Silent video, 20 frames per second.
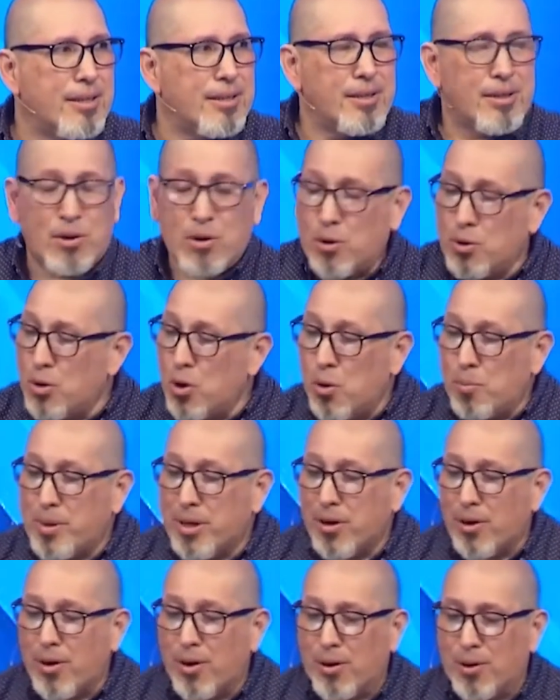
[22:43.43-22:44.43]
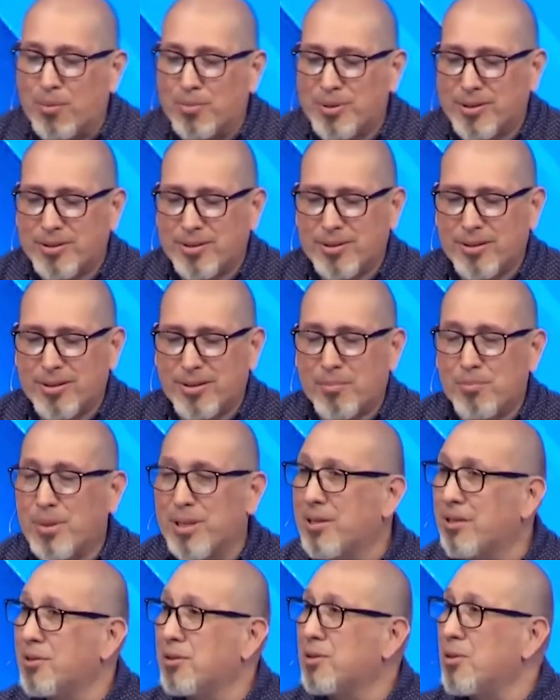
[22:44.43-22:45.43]
There are no bitter herbs, but
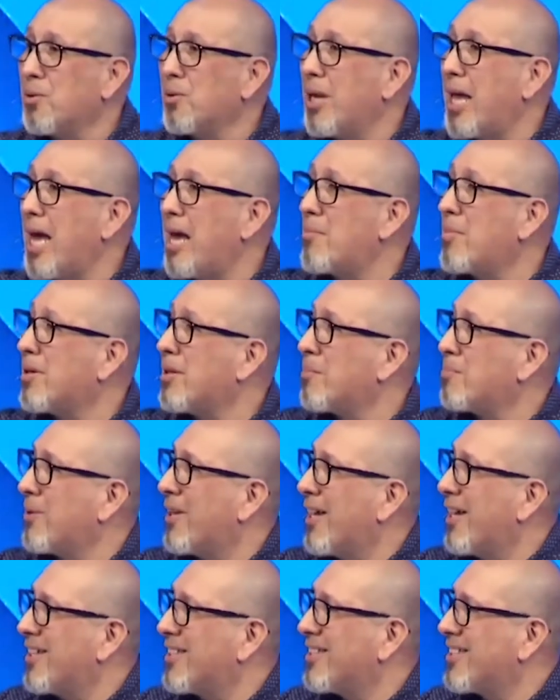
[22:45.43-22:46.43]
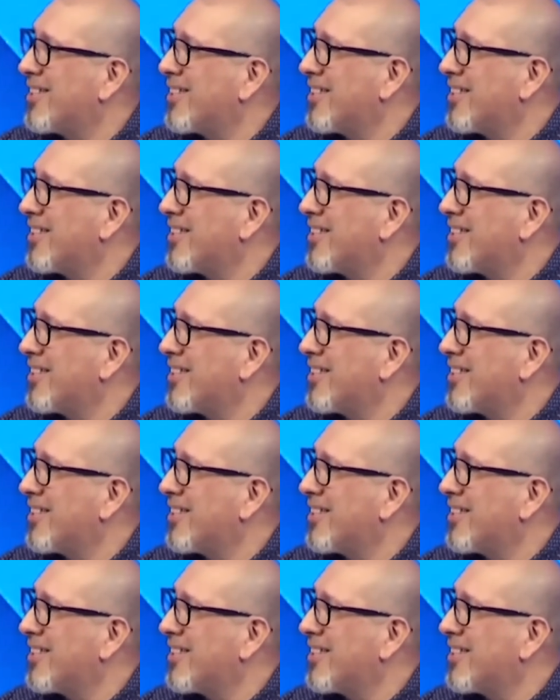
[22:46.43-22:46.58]
there's no lamb on the plate.